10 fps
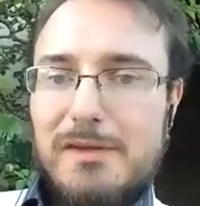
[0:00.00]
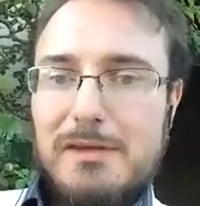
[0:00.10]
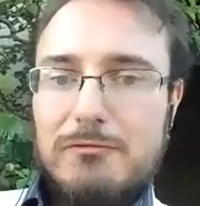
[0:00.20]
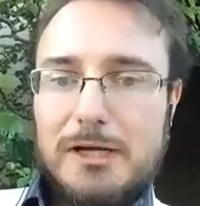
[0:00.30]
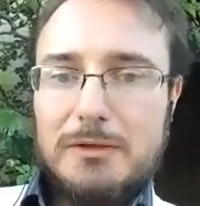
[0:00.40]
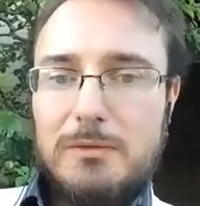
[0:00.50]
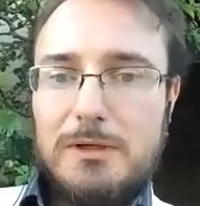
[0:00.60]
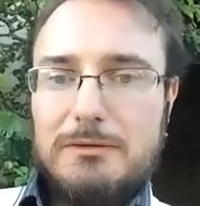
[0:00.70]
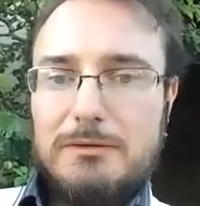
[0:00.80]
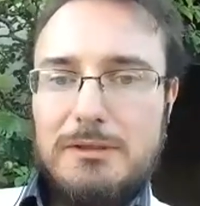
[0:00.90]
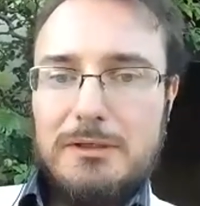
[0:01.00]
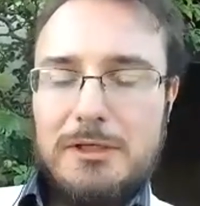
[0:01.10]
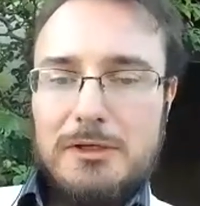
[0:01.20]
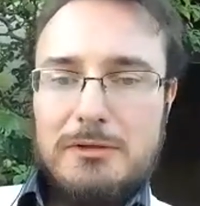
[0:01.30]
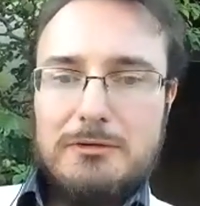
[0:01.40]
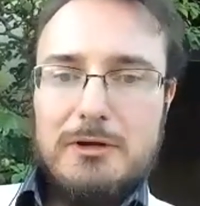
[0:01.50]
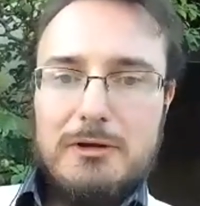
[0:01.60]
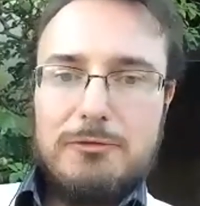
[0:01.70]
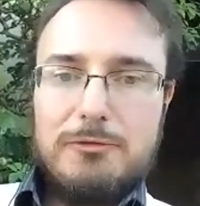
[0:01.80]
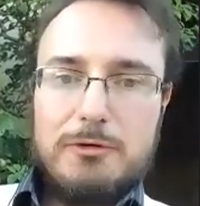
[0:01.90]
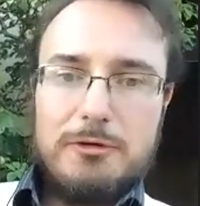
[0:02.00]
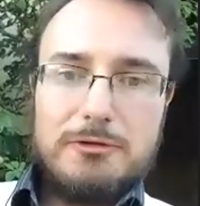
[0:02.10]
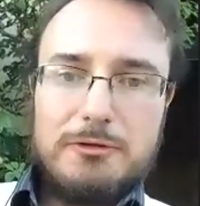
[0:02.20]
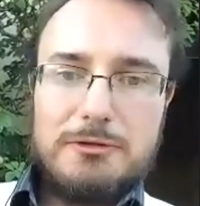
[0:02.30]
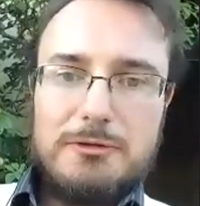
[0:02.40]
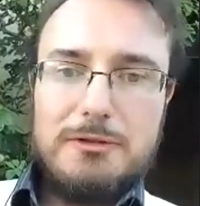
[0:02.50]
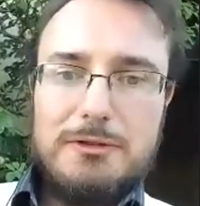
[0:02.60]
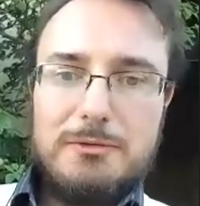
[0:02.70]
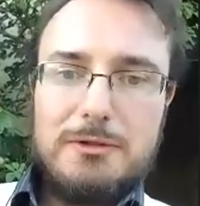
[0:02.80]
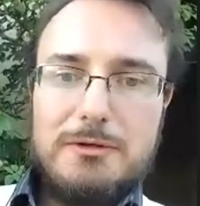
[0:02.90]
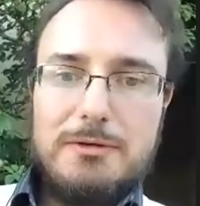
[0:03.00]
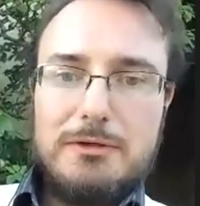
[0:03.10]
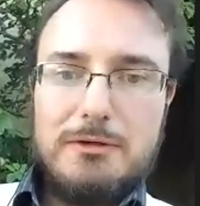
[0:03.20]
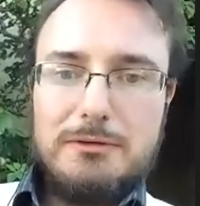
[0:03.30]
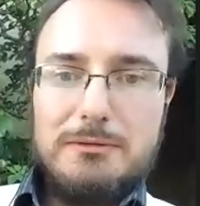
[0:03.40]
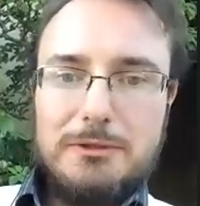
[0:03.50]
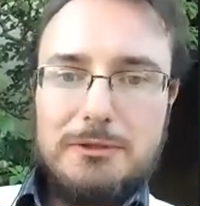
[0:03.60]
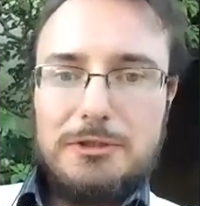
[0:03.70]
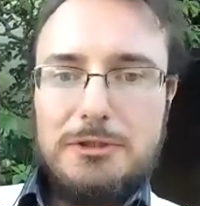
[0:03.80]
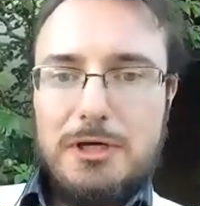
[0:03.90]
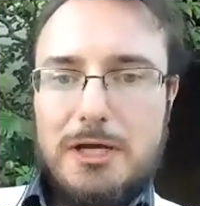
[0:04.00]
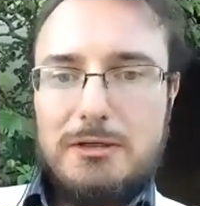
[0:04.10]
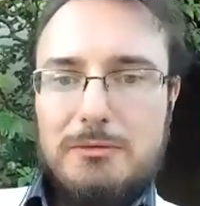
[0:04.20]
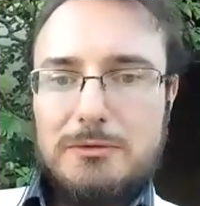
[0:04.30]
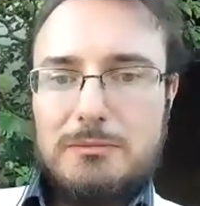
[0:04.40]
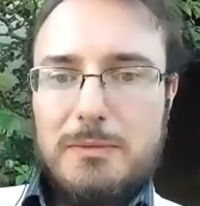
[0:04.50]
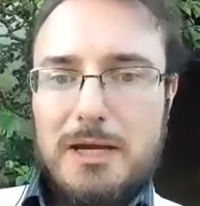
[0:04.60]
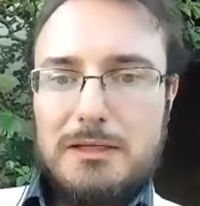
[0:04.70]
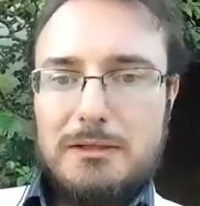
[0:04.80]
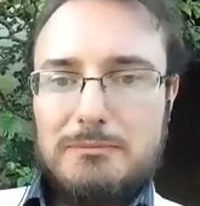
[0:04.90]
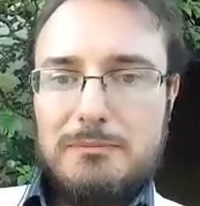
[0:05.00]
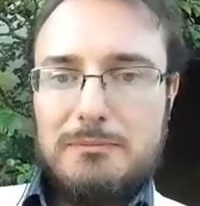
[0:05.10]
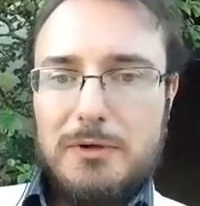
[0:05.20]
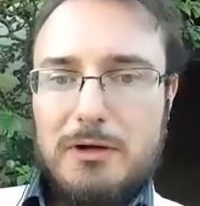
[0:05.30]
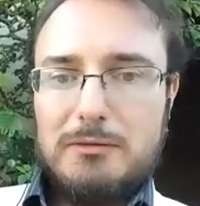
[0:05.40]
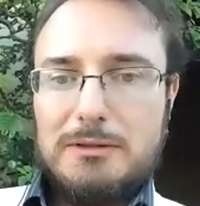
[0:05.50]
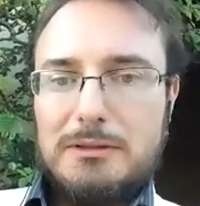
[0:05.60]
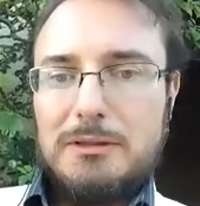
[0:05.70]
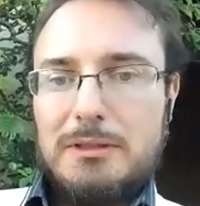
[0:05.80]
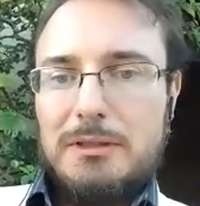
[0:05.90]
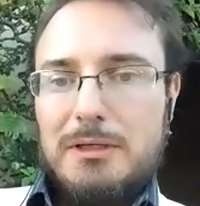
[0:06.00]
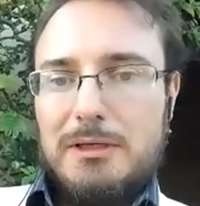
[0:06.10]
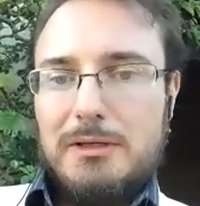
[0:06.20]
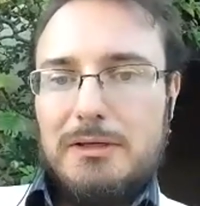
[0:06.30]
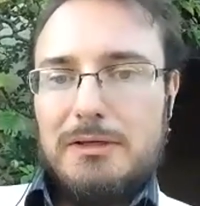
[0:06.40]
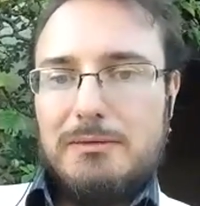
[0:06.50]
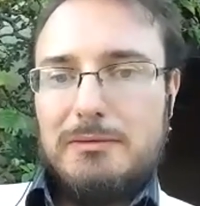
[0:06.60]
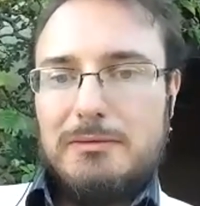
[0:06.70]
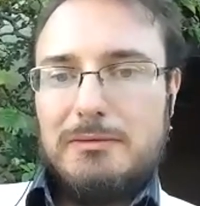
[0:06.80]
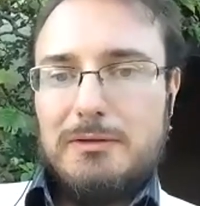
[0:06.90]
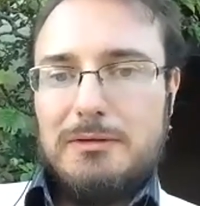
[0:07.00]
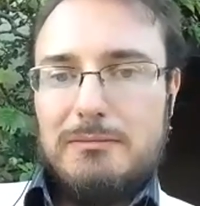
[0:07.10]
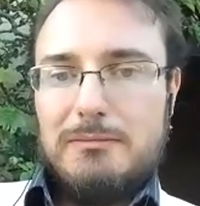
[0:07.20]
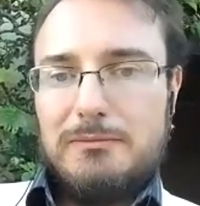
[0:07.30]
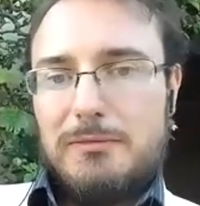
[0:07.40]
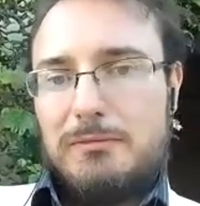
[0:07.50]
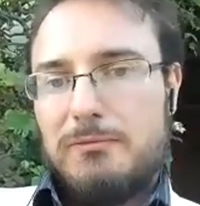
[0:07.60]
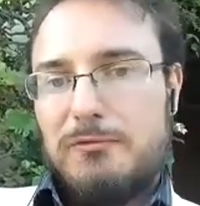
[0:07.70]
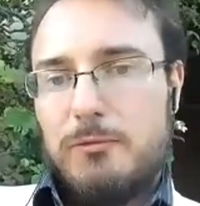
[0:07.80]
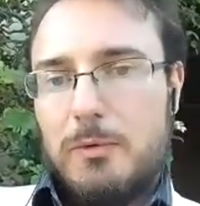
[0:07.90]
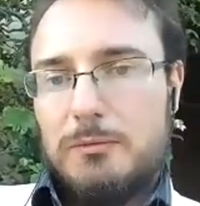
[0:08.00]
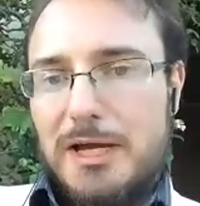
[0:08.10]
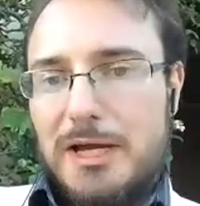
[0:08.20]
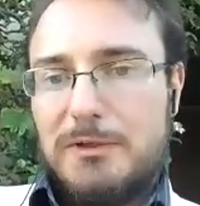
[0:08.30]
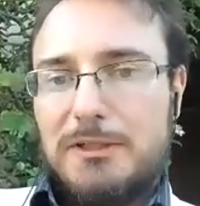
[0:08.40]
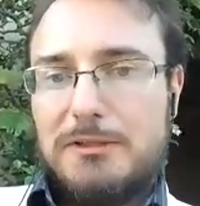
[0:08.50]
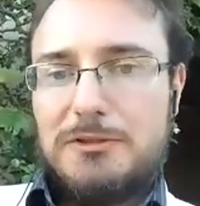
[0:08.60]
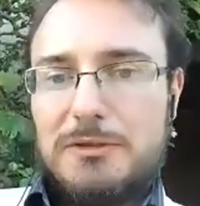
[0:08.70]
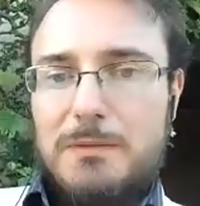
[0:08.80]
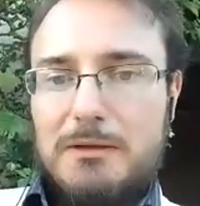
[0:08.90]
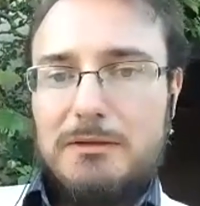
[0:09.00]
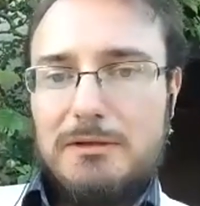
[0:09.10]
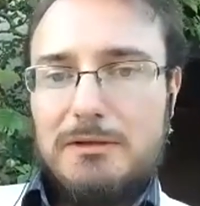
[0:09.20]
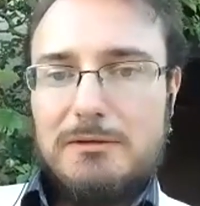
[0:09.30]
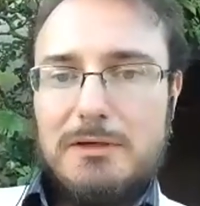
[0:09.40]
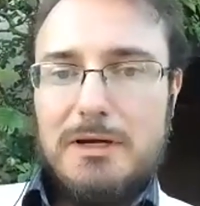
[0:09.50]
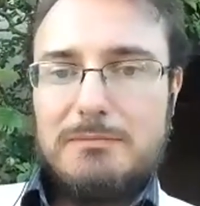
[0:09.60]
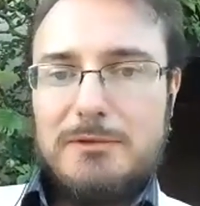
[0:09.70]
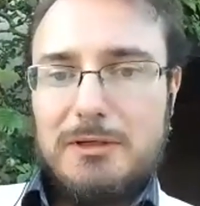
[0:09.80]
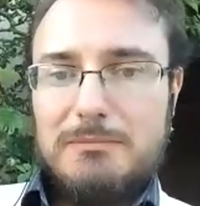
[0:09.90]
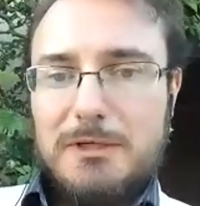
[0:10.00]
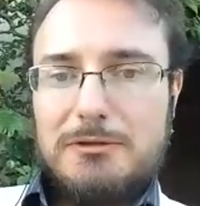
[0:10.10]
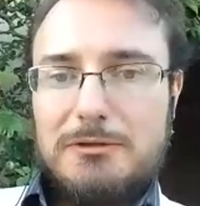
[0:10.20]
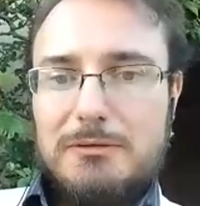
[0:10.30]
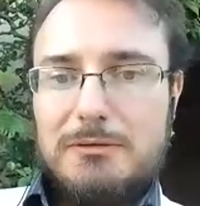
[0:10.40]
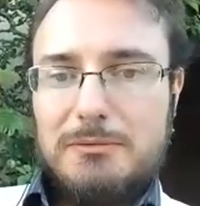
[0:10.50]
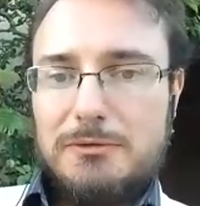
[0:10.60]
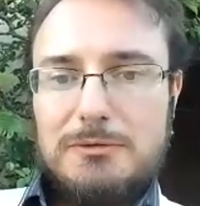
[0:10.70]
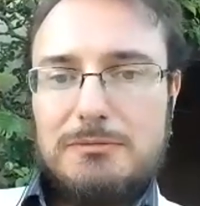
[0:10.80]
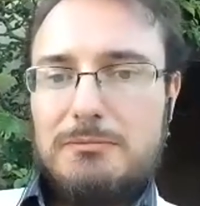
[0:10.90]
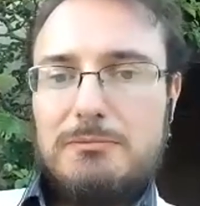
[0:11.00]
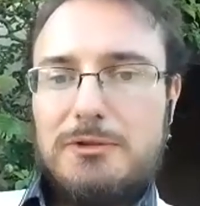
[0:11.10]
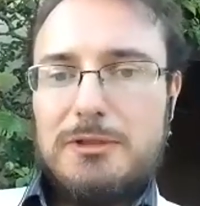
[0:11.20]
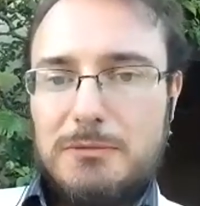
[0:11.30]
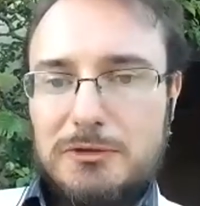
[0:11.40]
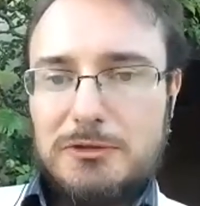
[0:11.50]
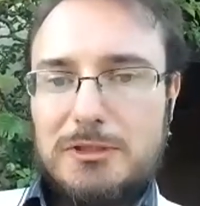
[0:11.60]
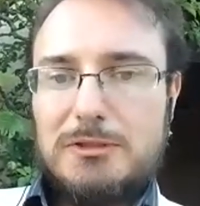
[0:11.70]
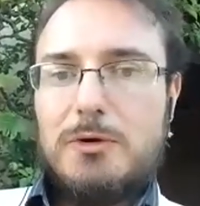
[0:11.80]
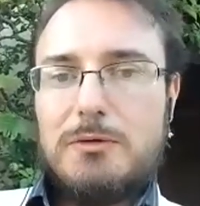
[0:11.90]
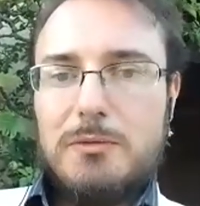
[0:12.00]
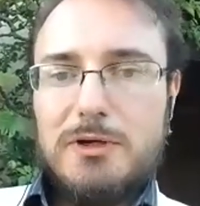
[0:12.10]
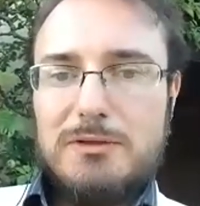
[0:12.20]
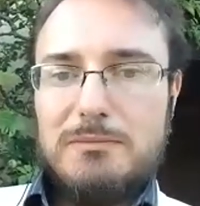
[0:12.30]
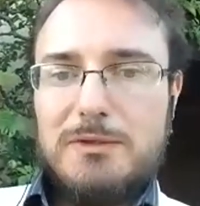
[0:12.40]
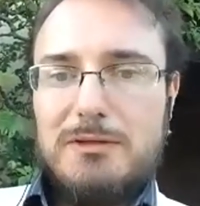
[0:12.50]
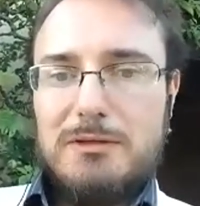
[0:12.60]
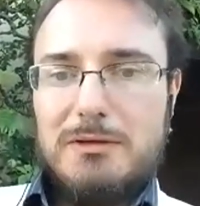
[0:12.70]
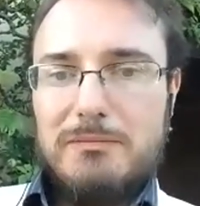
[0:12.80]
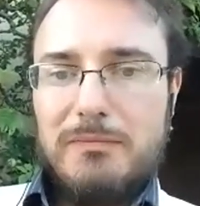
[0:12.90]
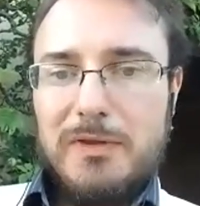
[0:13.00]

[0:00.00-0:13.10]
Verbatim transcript: In fact, while the the Darfur atrocities were going on, which China was backing partly, uh, the what was happening in Somalia at the time that I mentioned was pretty much ignored by the media,